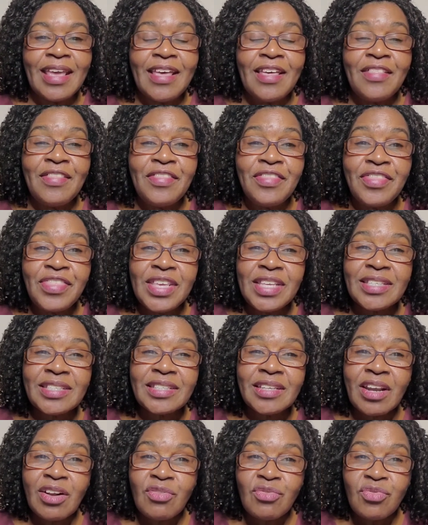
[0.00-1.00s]
This
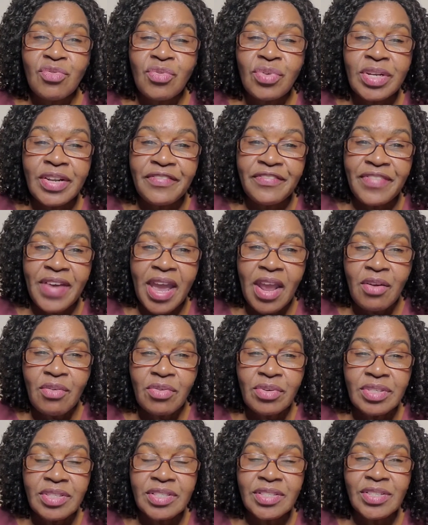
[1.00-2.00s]

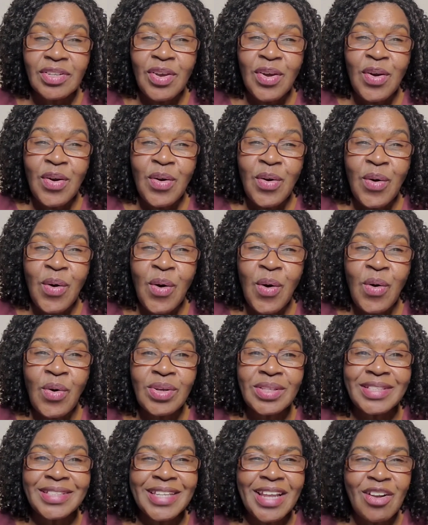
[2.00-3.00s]
coronavirus
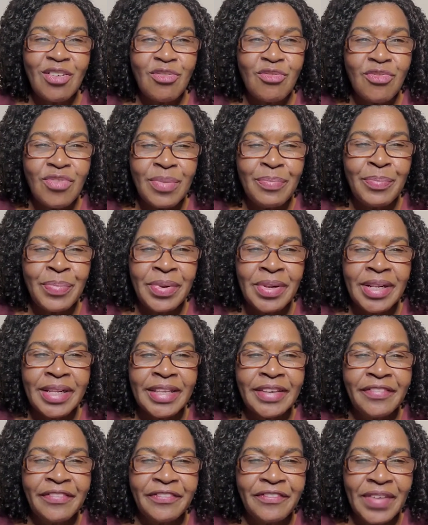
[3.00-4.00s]
caused a ripple
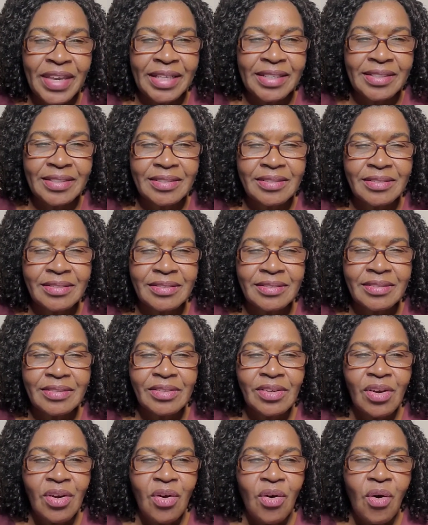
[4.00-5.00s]
effect
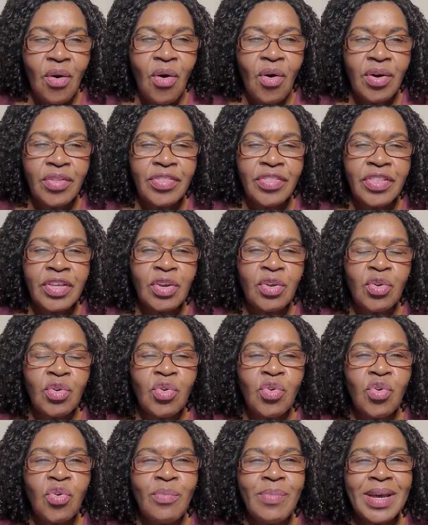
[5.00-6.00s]
on the
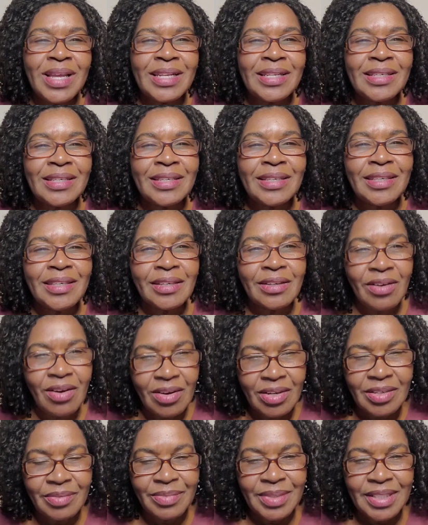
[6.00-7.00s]
global
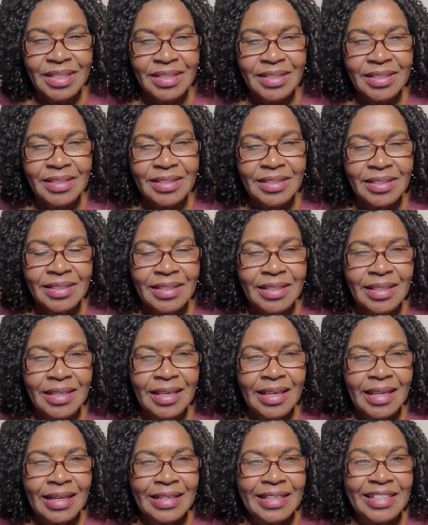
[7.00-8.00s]
economy,
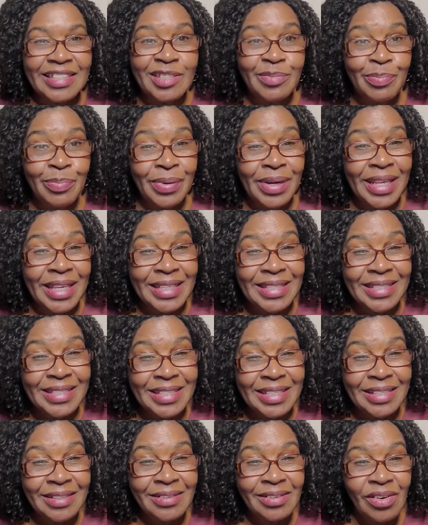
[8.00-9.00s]

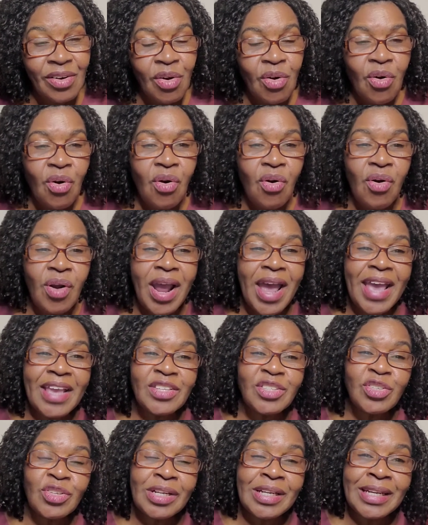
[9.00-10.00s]
displacing or
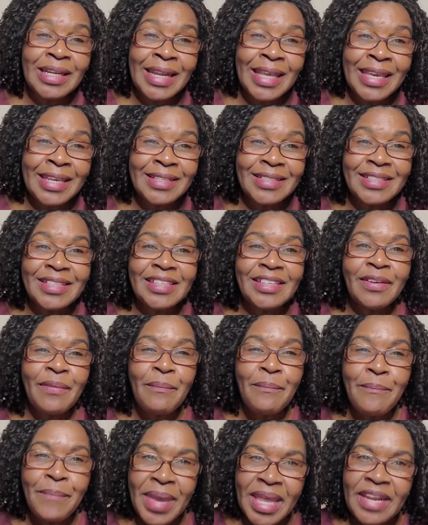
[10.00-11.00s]

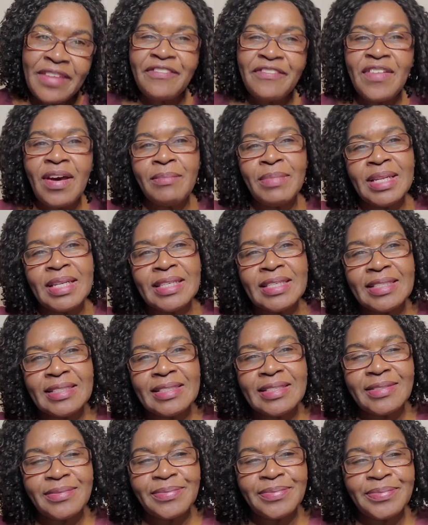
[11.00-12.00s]
isolating many
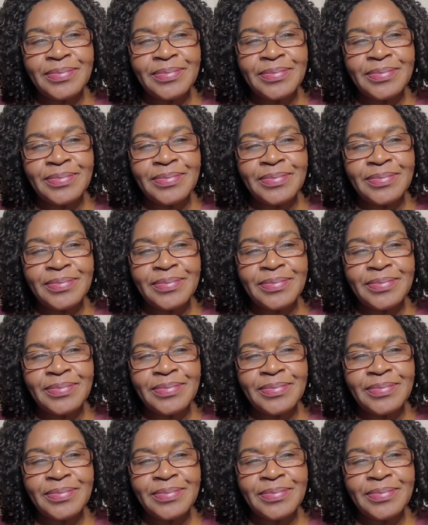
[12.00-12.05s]
families.